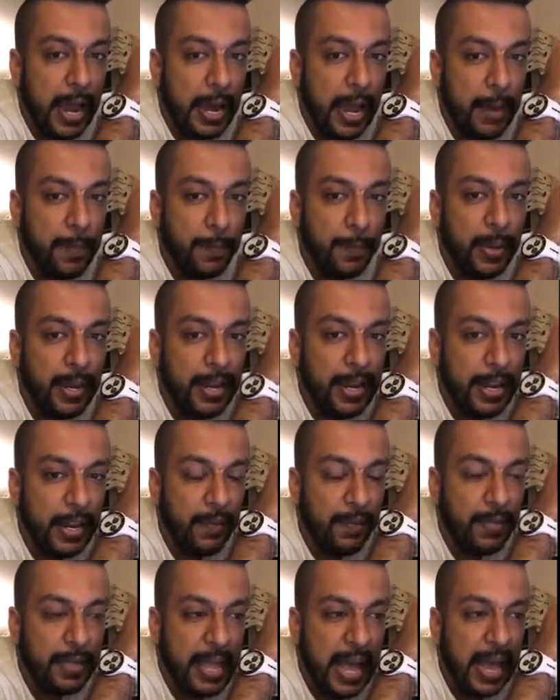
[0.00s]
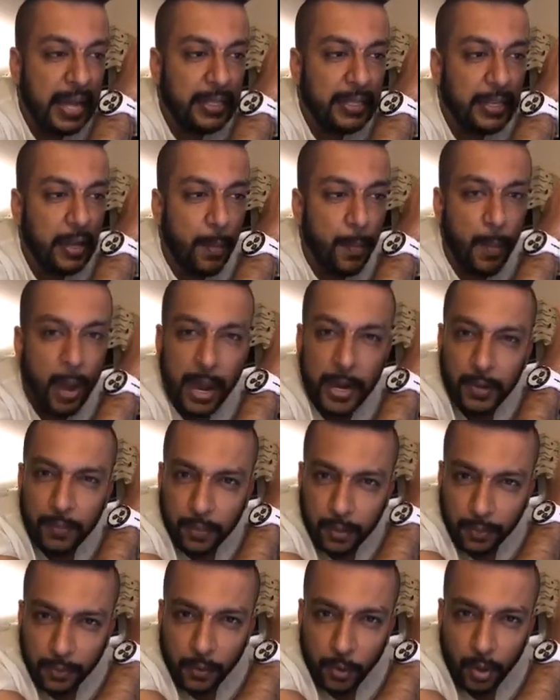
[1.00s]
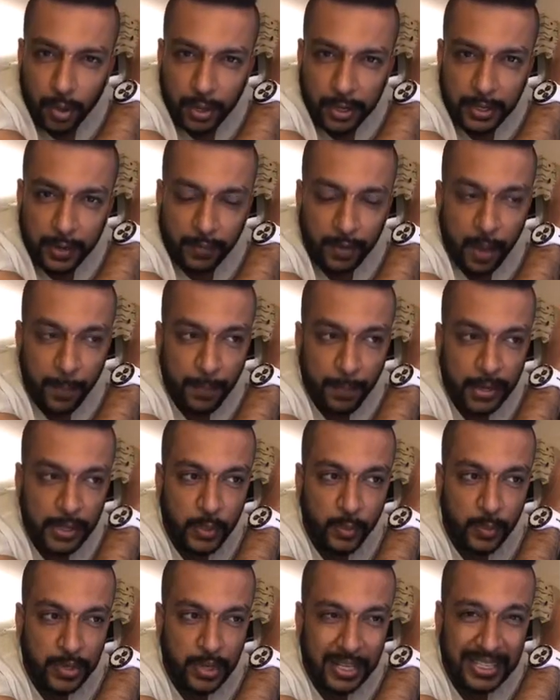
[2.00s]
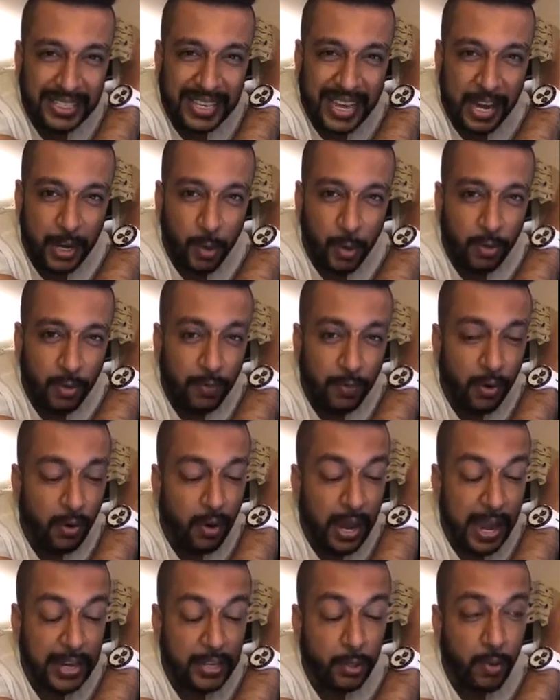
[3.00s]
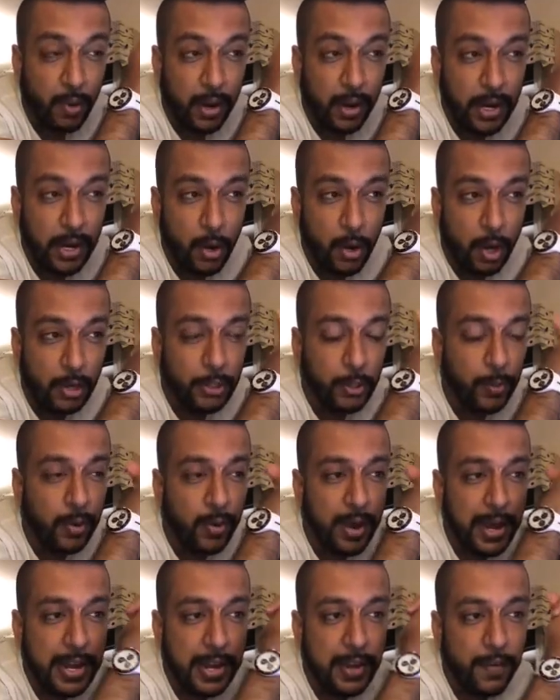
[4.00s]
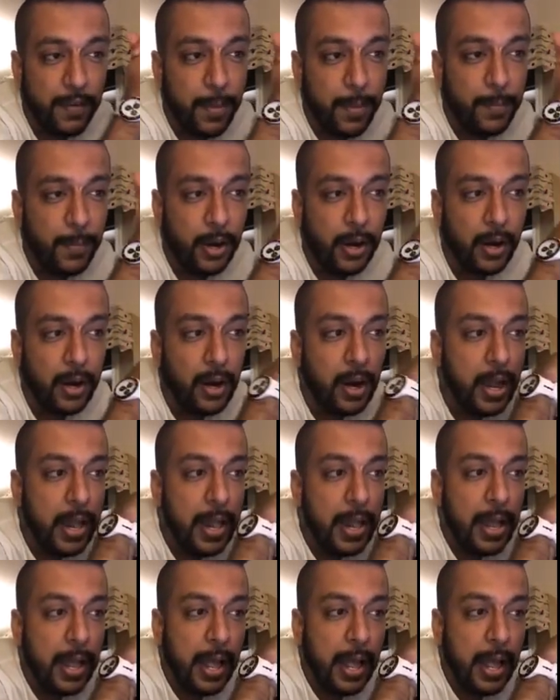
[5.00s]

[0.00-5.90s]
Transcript: And I believe that combined with few other developments which are scheduled for Litecoin in October and November,